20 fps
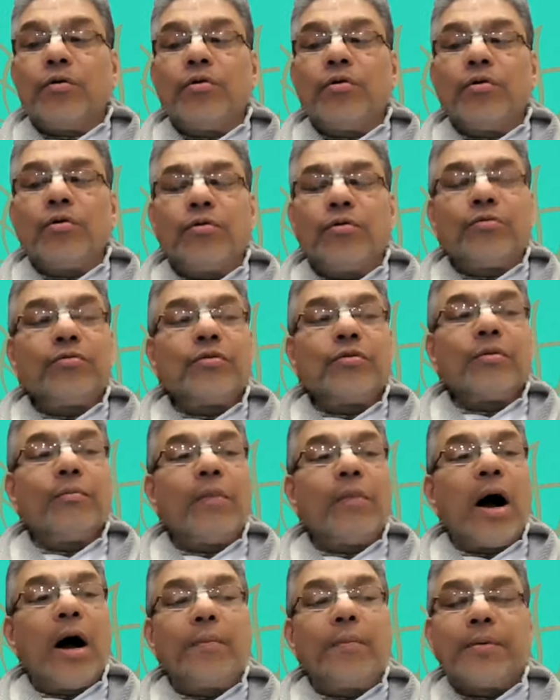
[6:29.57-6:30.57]
who
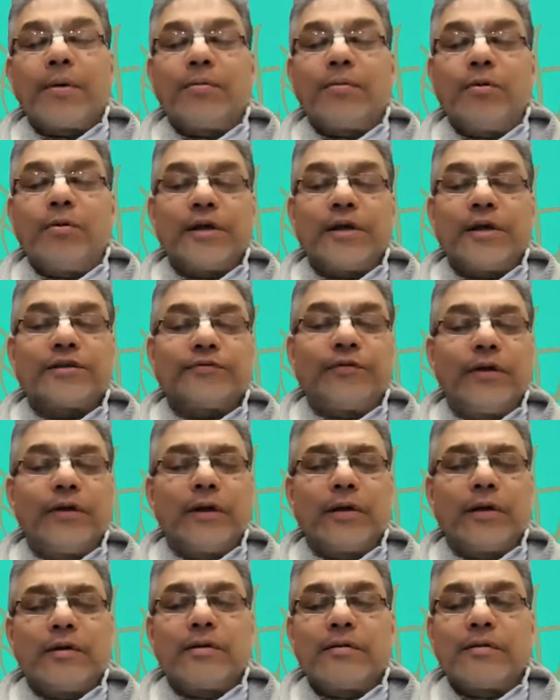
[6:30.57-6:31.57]
mahaprabhu has
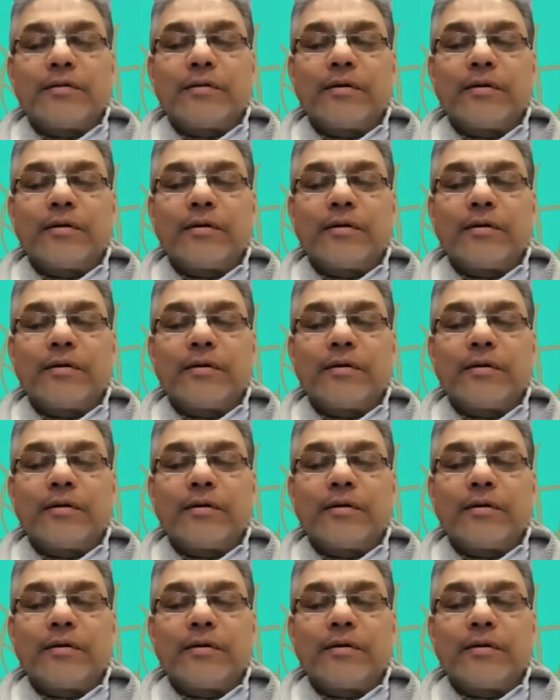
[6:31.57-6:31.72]
filled